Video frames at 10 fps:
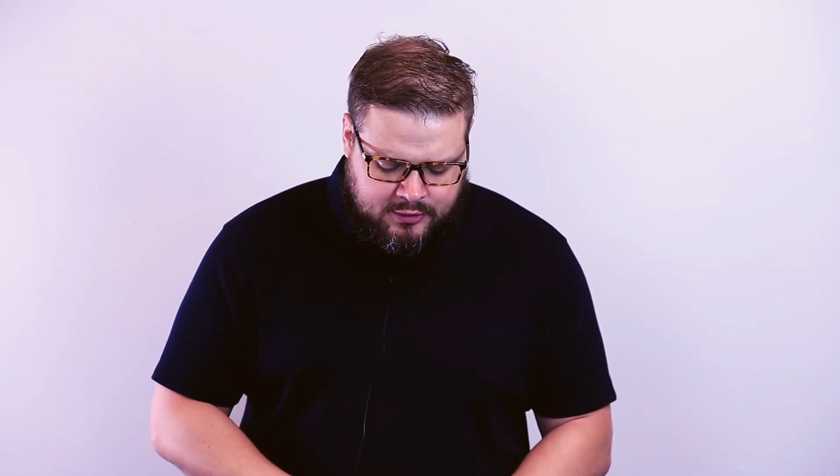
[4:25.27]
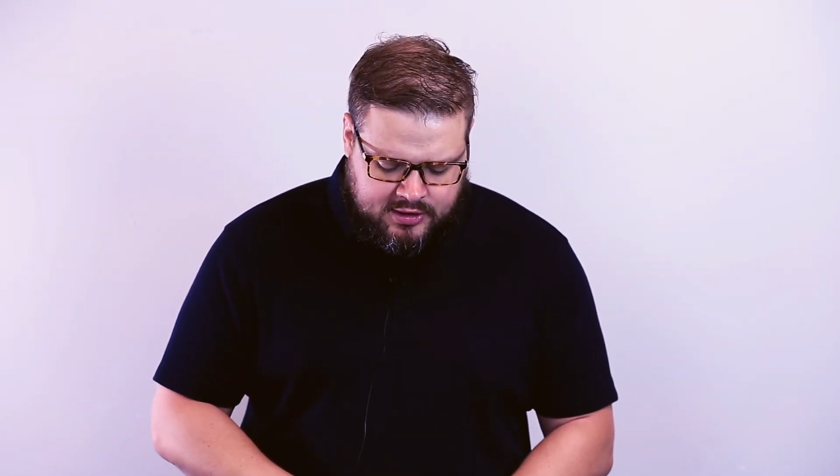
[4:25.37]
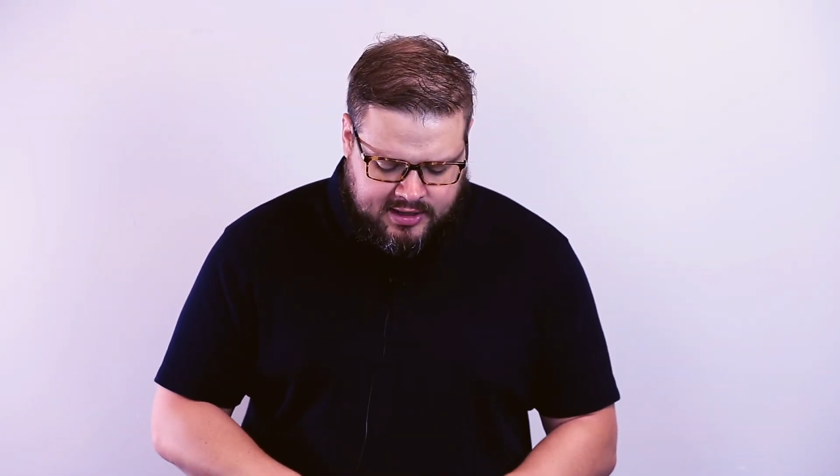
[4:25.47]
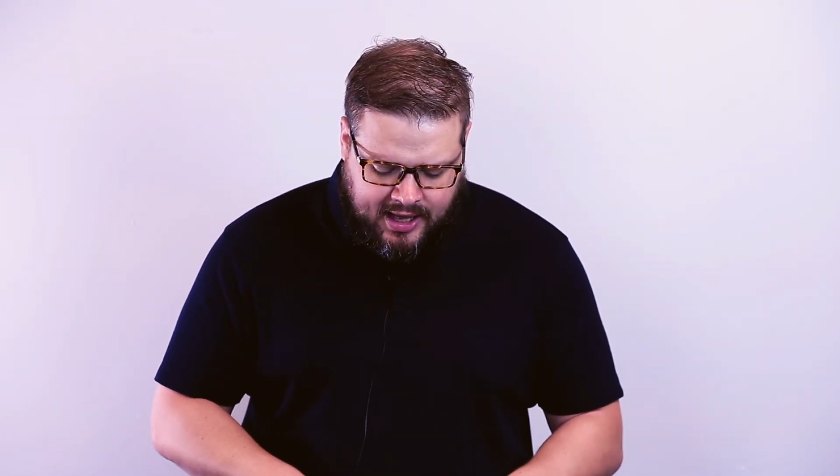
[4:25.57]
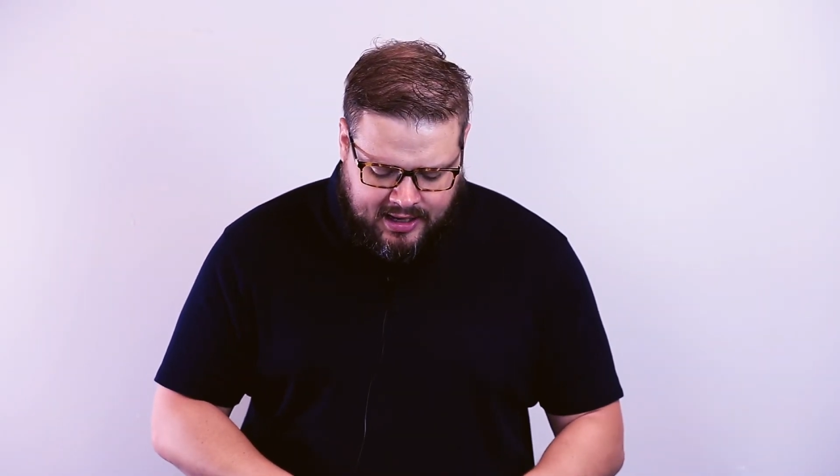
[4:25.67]
for
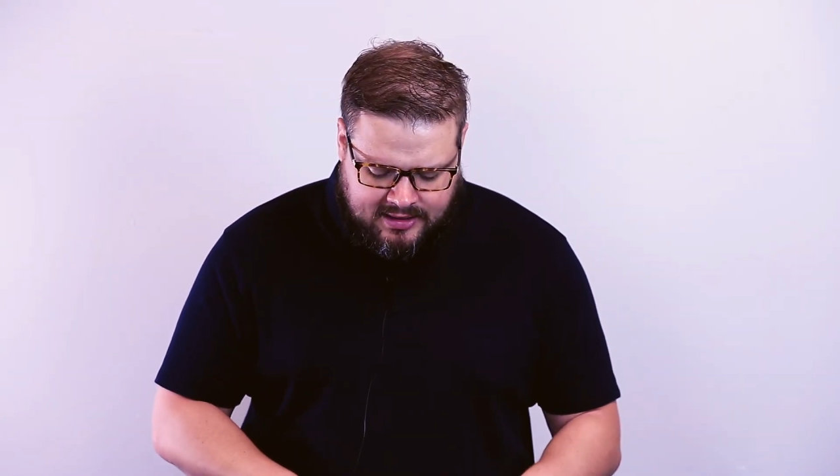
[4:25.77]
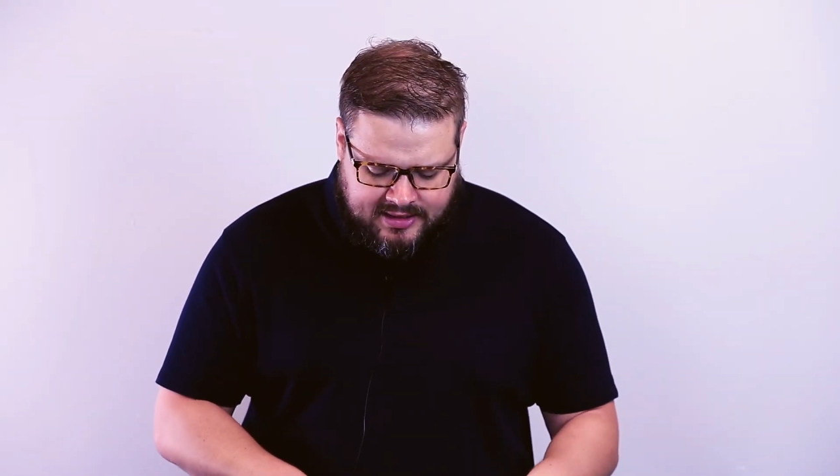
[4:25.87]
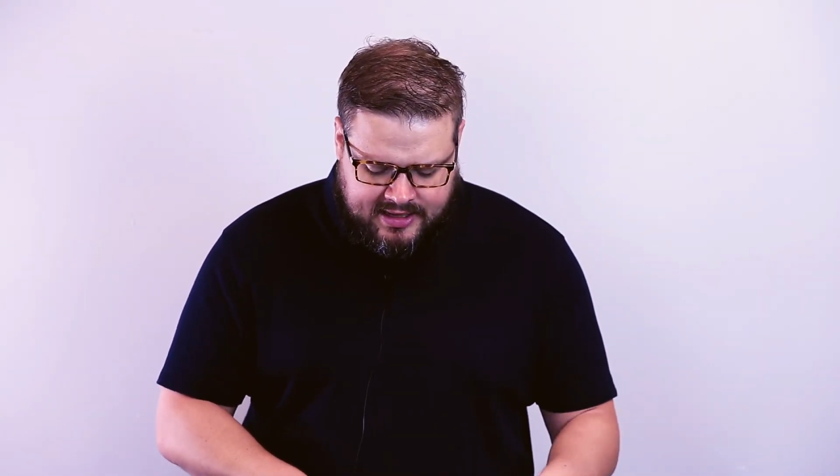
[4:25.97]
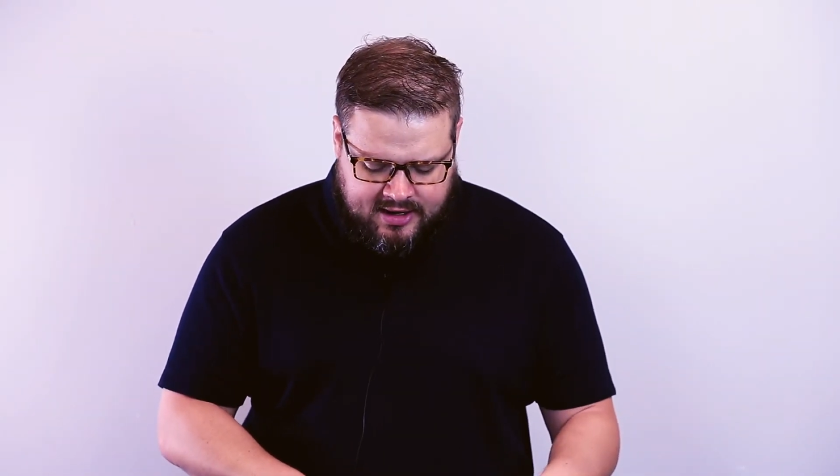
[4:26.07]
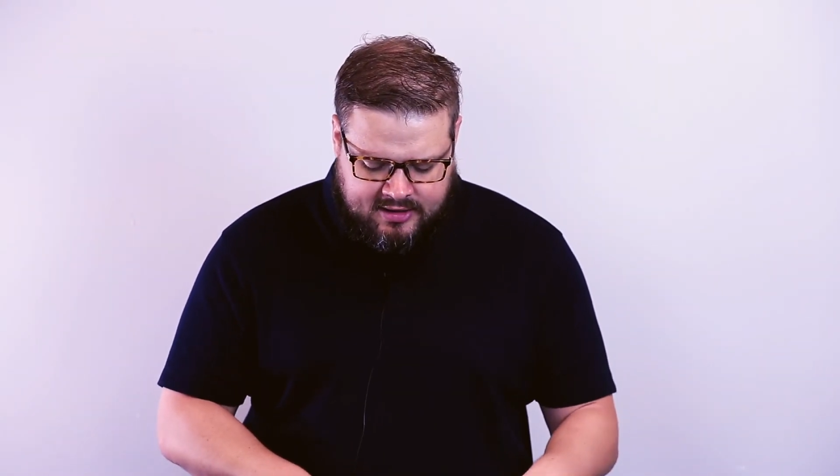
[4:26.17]
godly
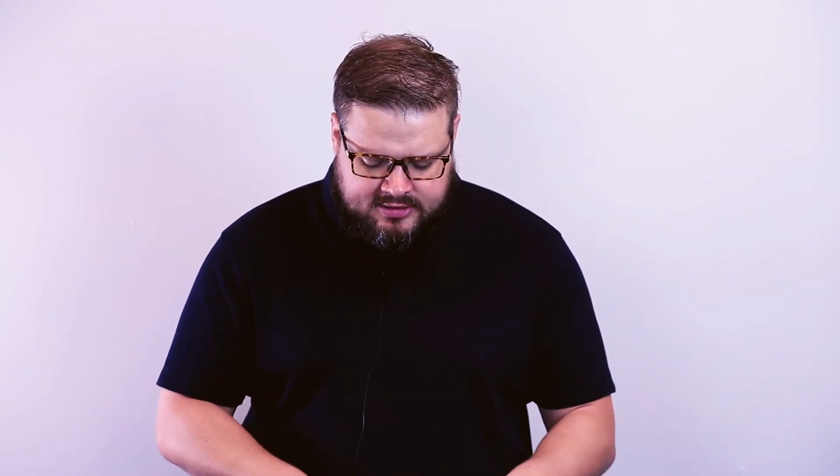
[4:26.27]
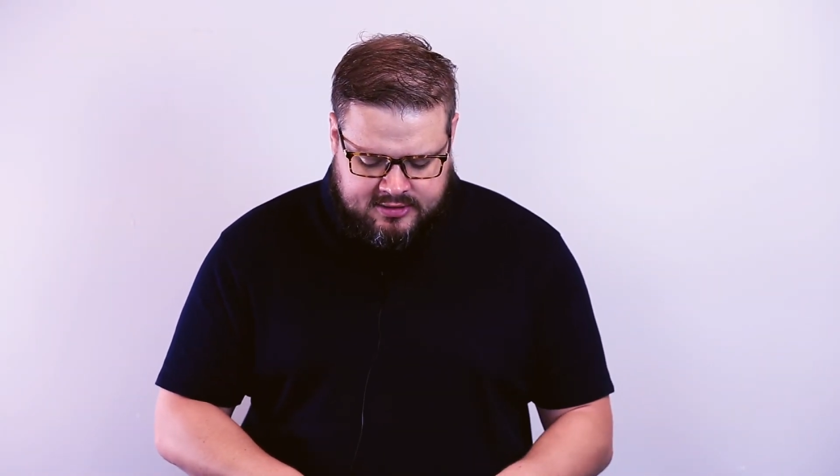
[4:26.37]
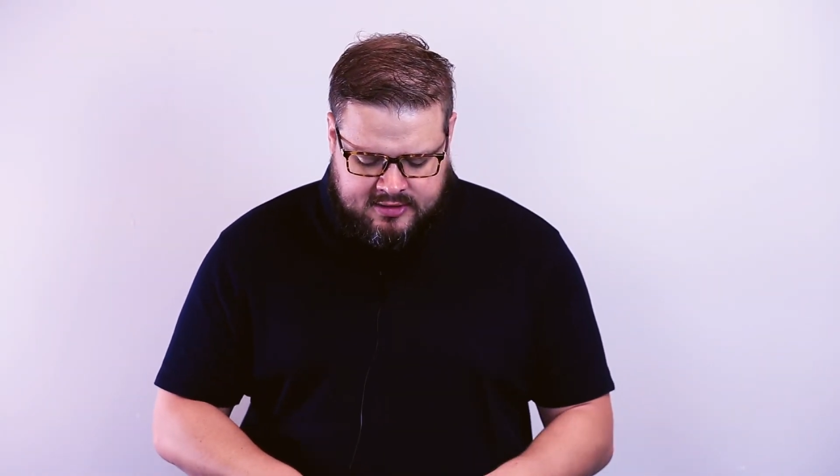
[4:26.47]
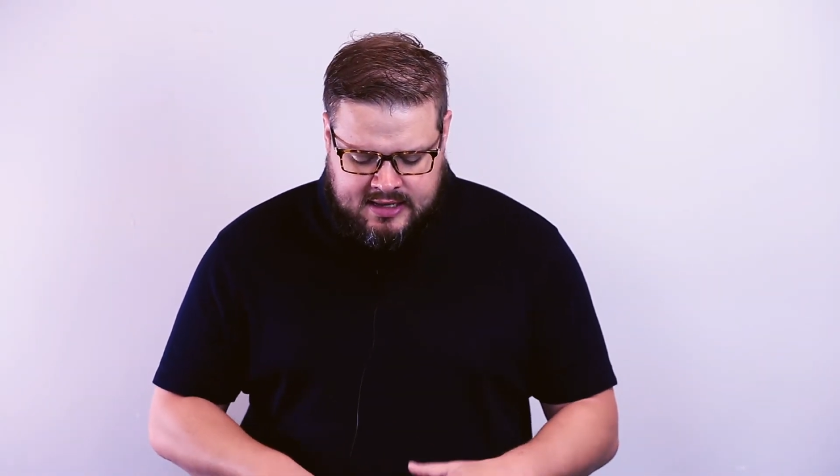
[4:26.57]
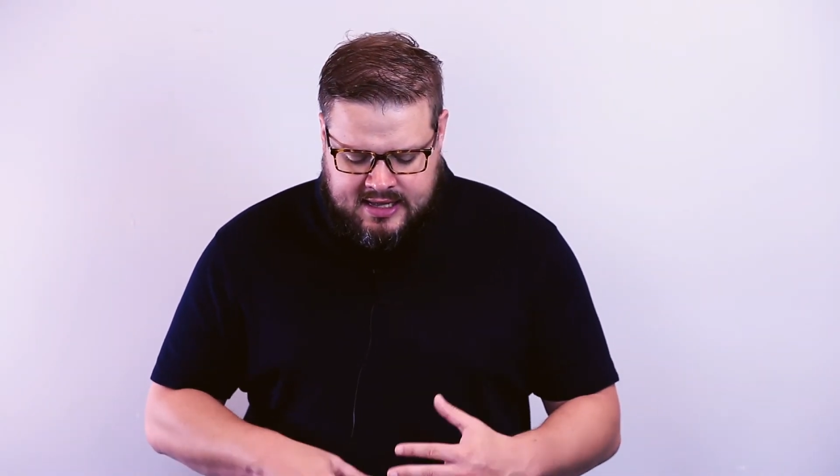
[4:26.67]

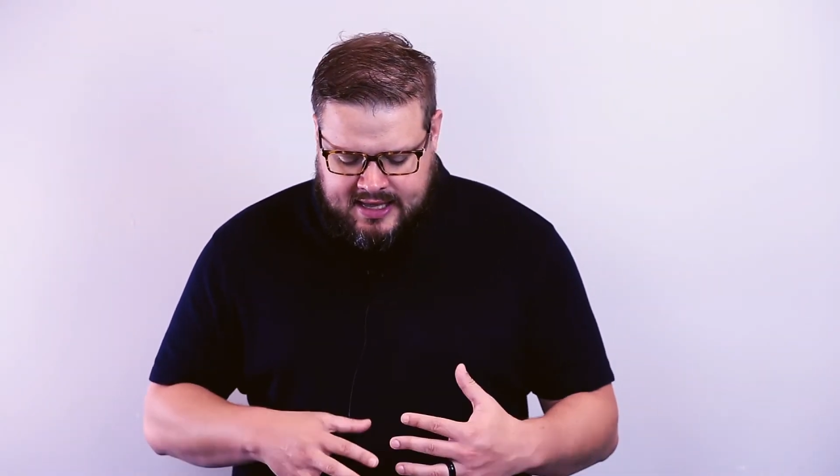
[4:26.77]
character